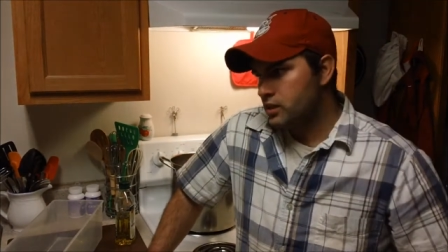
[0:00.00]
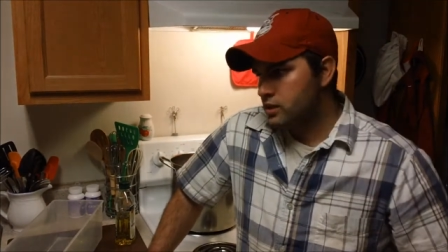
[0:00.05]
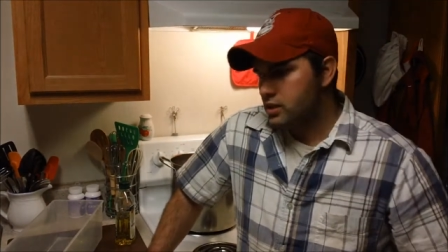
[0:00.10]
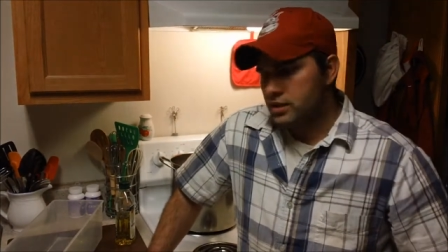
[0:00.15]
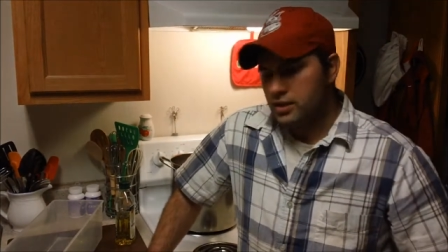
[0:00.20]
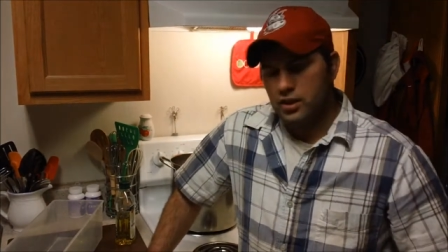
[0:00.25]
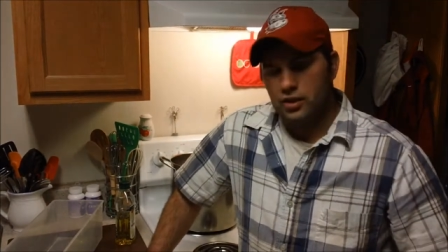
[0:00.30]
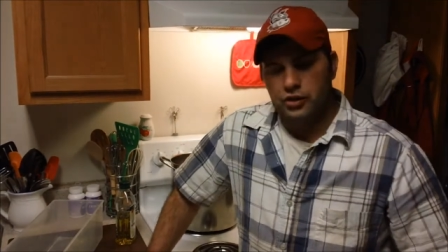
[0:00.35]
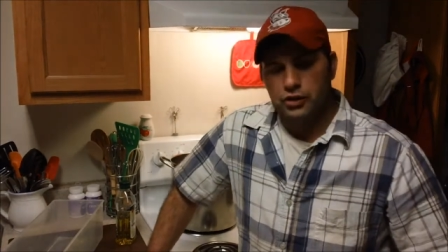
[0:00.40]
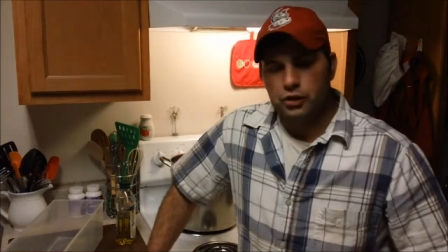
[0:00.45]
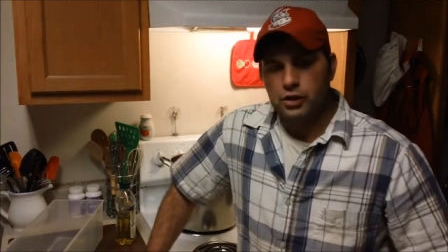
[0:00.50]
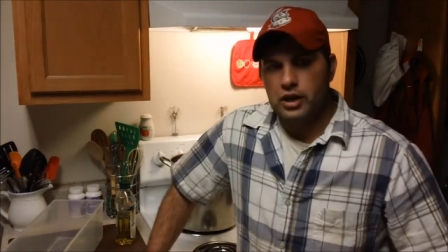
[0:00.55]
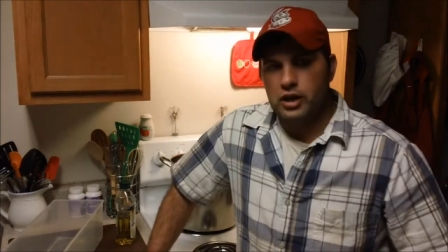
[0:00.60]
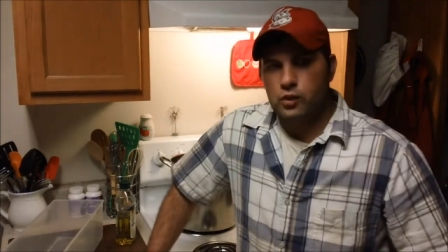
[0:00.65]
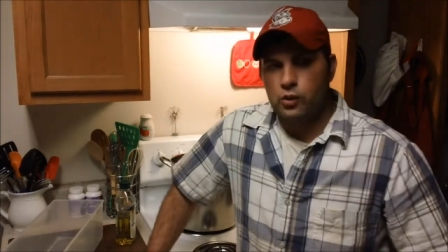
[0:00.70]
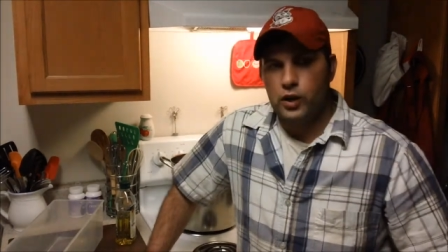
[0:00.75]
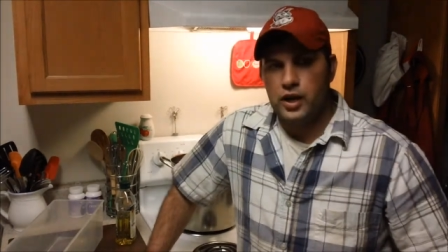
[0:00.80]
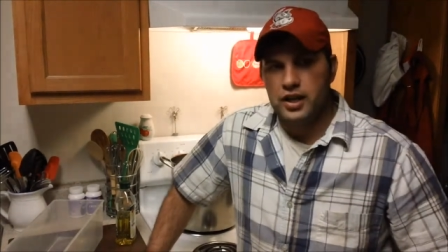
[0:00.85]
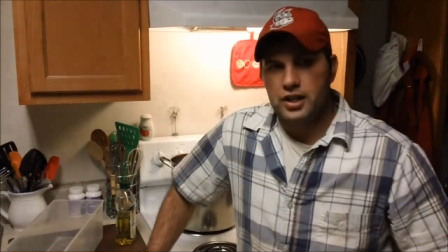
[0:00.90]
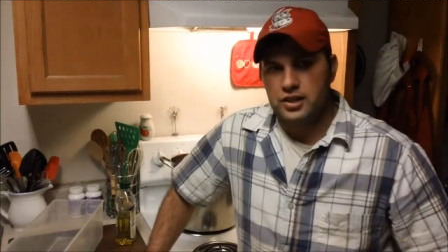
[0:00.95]
you know, three
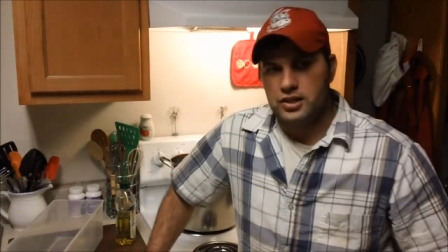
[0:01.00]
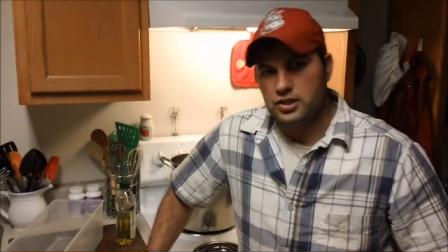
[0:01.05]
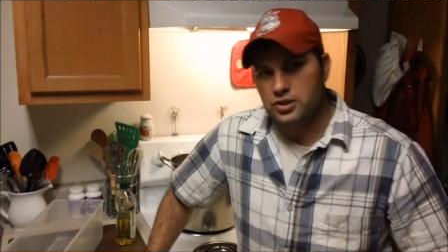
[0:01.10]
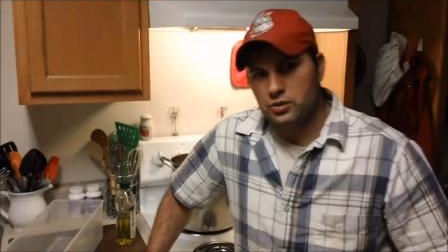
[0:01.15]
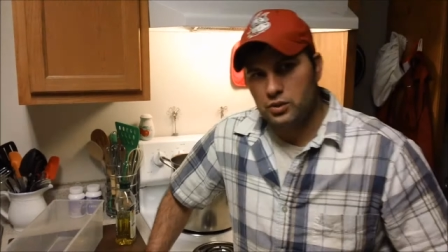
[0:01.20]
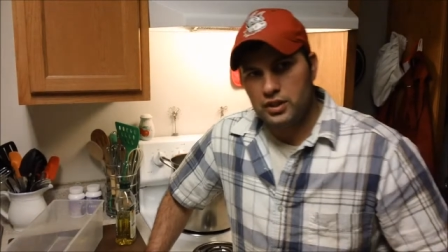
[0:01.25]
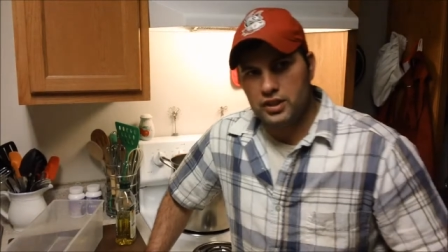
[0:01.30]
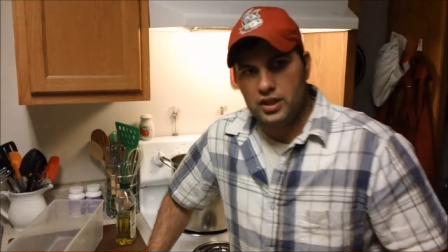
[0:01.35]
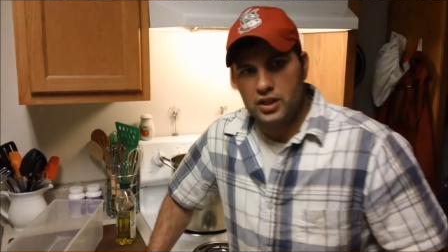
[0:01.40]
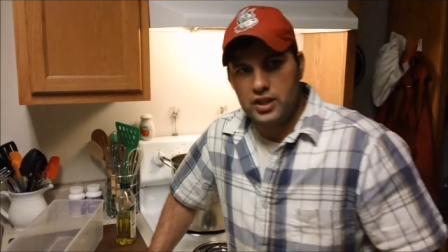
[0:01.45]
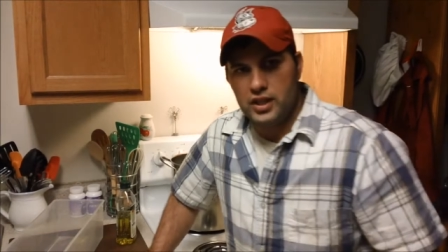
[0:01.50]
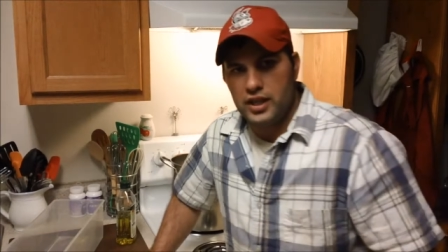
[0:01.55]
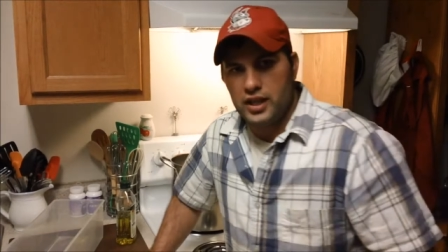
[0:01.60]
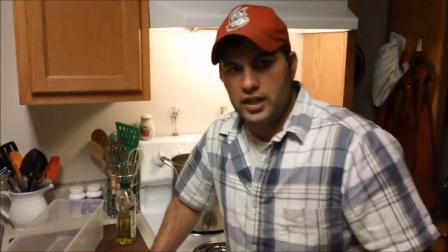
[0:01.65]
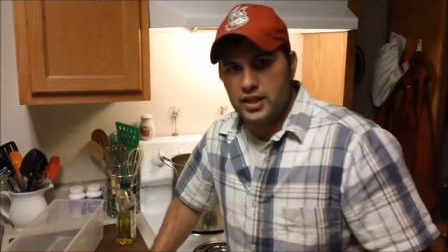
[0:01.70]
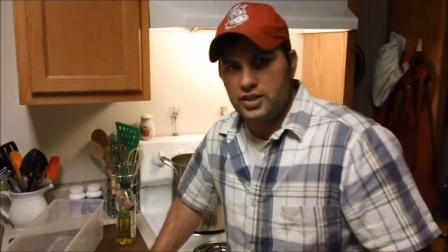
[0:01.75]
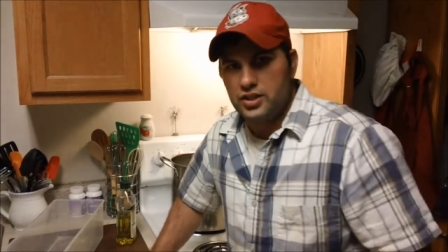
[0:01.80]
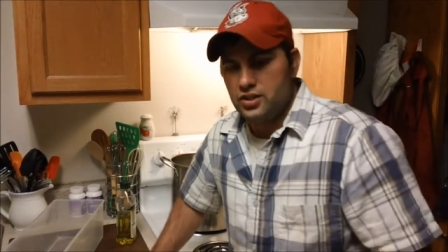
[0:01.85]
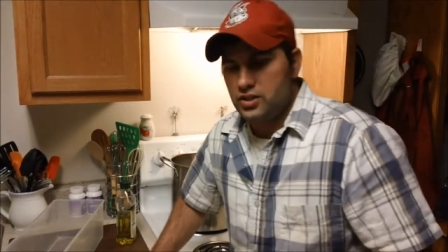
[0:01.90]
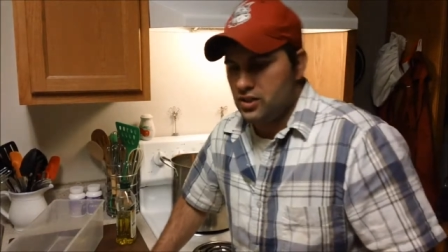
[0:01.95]
oh eights, three
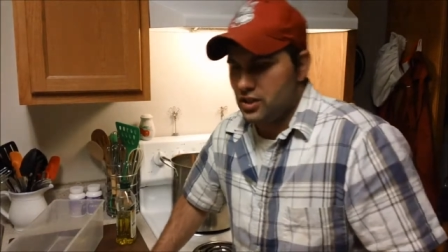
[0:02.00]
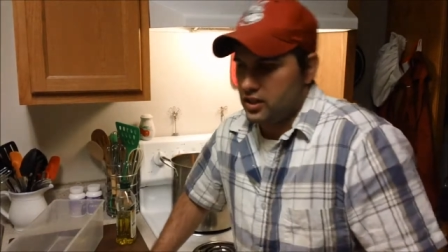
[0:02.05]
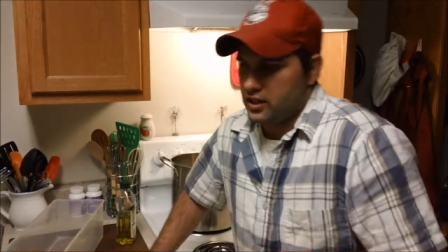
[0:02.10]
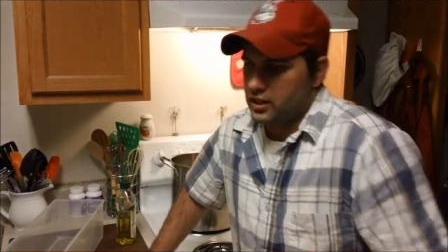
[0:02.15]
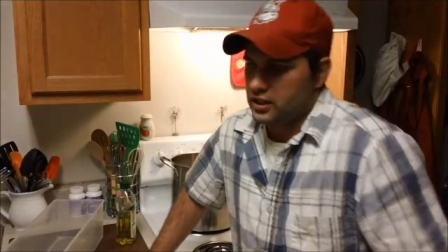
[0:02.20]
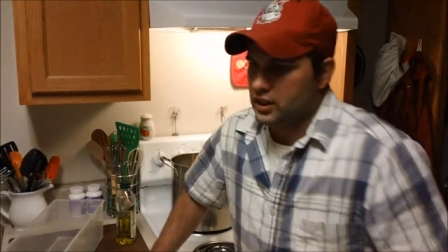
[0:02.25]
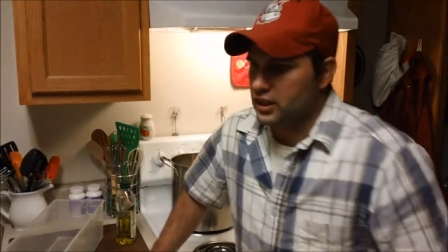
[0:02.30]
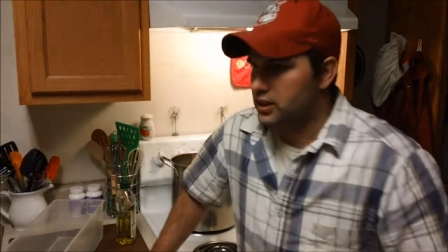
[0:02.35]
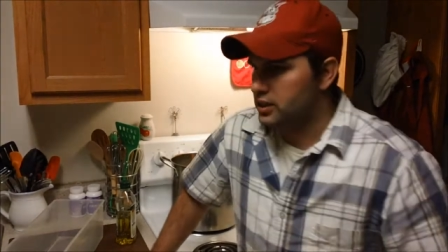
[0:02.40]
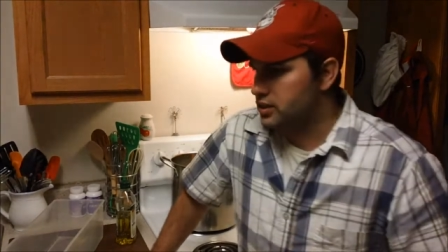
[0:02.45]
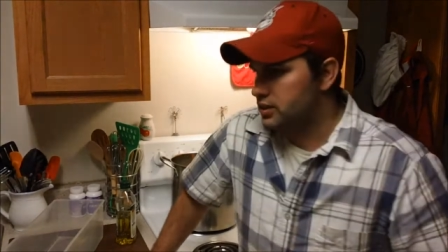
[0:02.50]
thirty-eights, you're talking